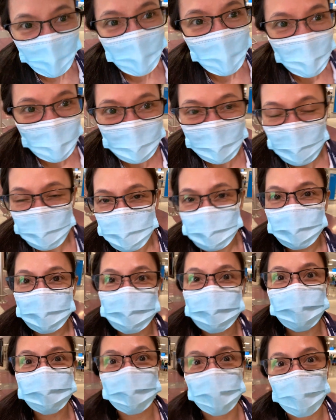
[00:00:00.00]
I can't
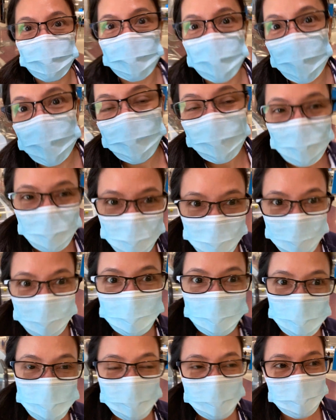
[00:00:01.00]
believe it's my one year
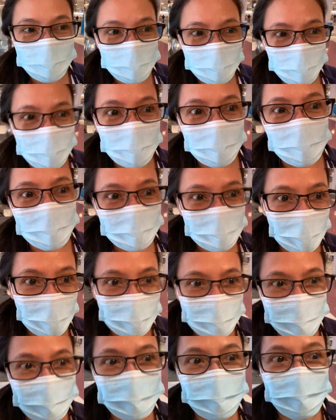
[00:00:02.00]
anniversary
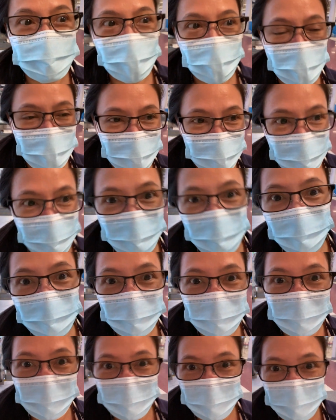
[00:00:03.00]
last May
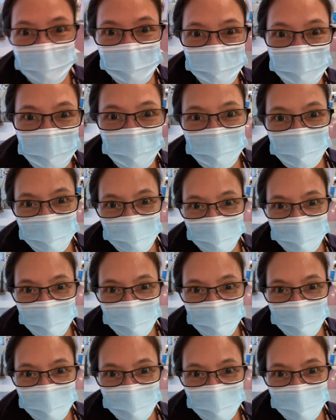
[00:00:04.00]
thirty-first. Oh my